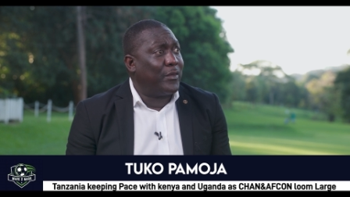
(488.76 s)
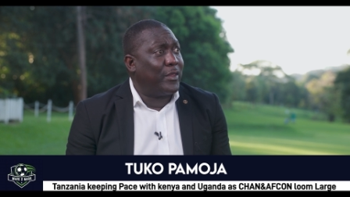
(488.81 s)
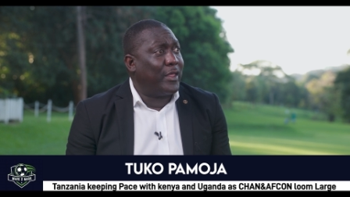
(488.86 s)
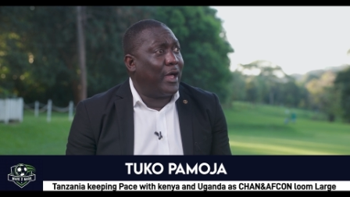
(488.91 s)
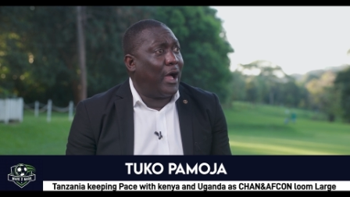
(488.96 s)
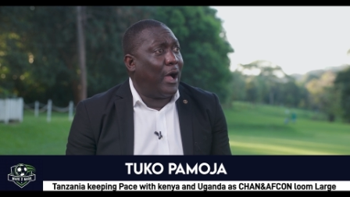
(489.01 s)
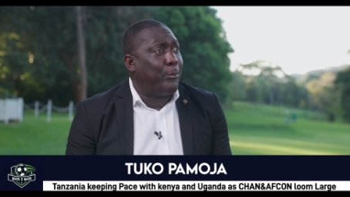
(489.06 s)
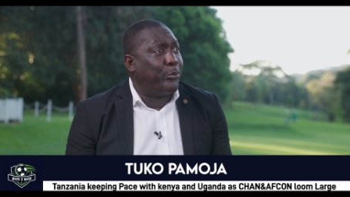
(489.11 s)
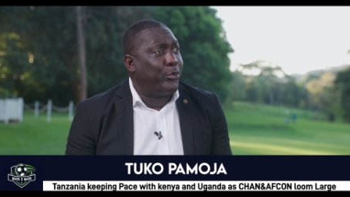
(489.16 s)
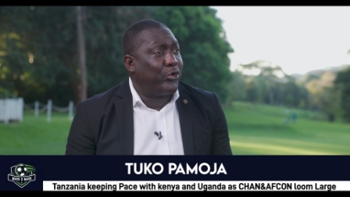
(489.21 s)
the
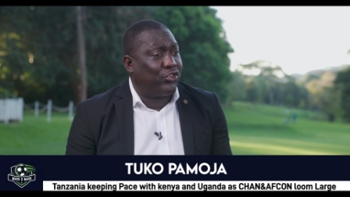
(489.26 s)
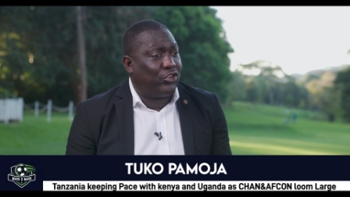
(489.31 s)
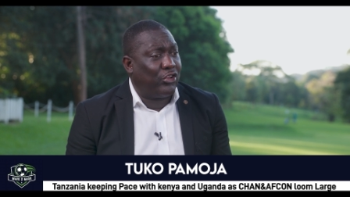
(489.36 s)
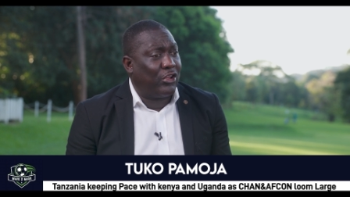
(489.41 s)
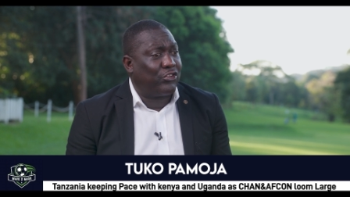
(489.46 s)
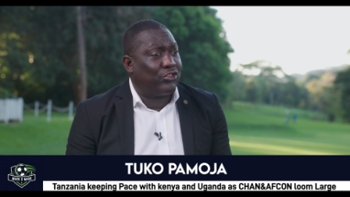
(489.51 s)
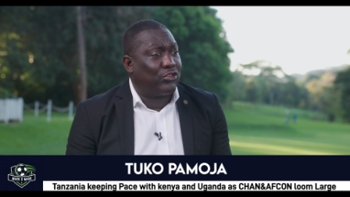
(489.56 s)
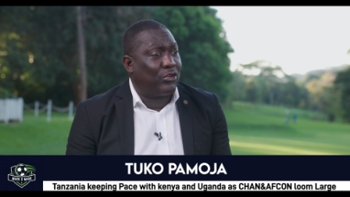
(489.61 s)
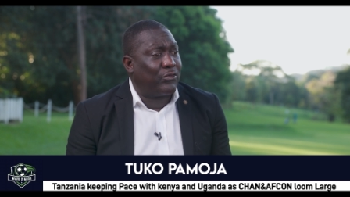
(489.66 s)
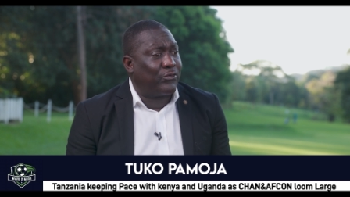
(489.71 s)

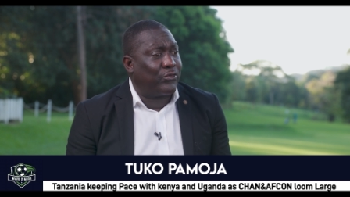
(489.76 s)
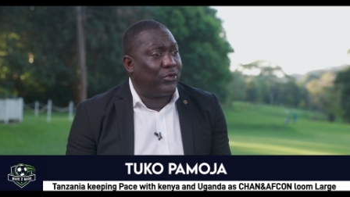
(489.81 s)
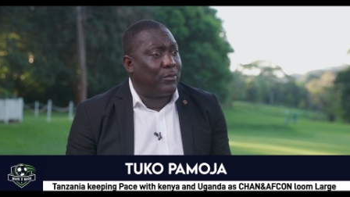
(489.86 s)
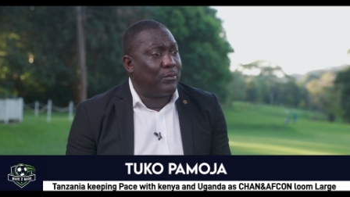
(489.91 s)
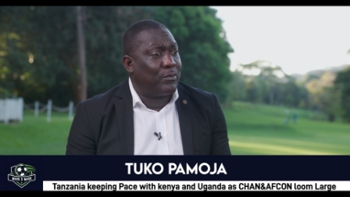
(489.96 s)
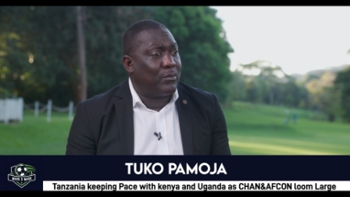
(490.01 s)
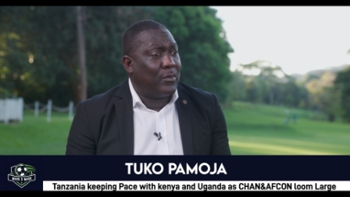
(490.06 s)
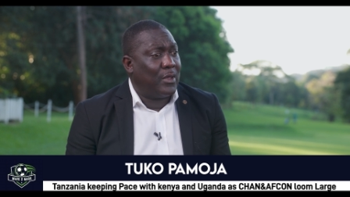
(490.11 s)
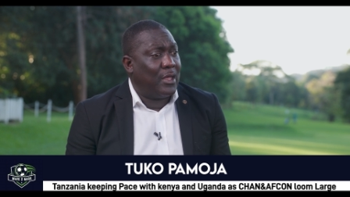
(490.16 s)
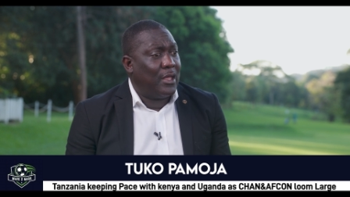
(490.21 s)
appreciation from
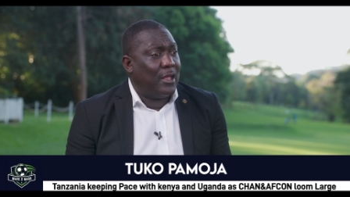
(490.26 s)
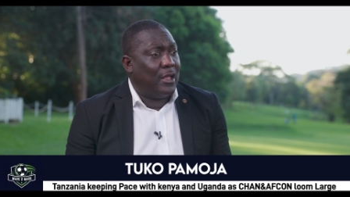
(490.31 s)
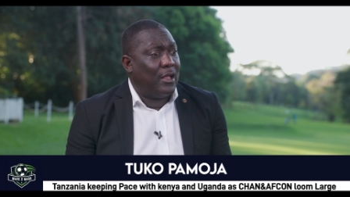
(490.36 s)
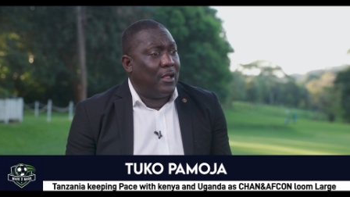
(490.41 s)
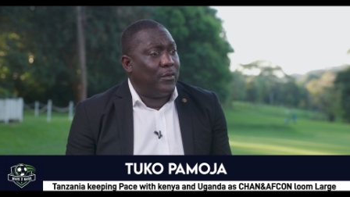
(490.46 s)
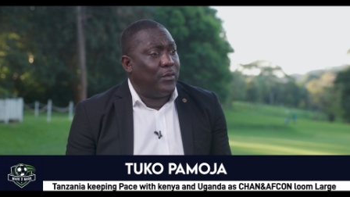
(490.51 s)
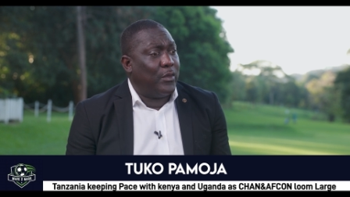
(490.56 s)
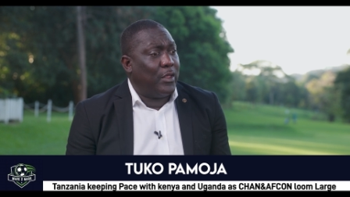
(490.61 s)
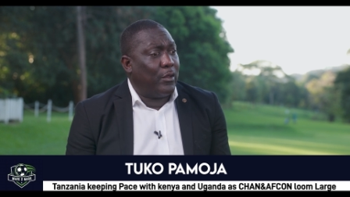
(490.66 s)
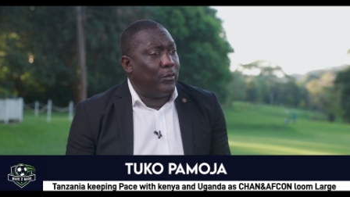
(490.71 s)

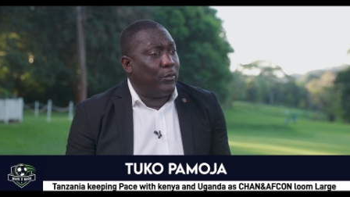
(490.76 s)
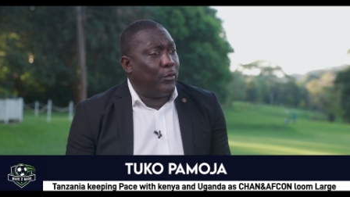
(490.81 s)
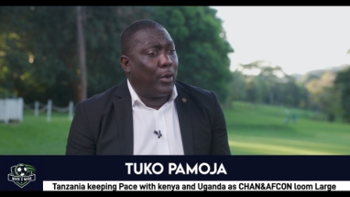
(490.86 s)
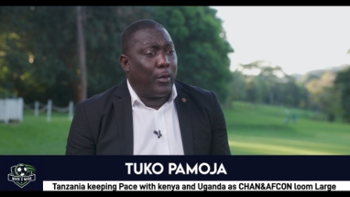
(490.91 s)
the